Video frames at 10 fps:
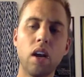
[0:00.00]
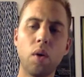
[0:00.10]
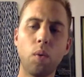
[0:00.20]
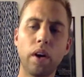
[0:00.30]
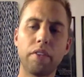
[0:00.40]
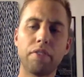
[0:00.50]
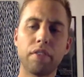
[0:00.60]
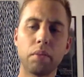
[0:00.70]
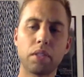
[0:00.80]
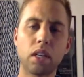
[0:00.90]
where he
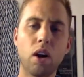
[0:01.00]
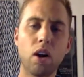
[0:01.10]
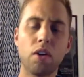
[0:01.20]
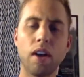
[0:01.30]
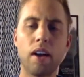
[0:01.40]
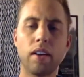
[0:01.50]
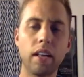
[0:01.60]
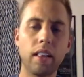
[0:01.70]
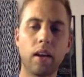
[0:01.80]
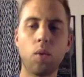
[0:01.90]
flips the car around and
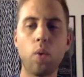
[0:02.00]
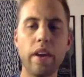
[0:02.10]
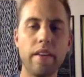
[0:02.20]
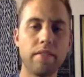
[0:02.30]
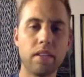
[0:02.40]
he like weaves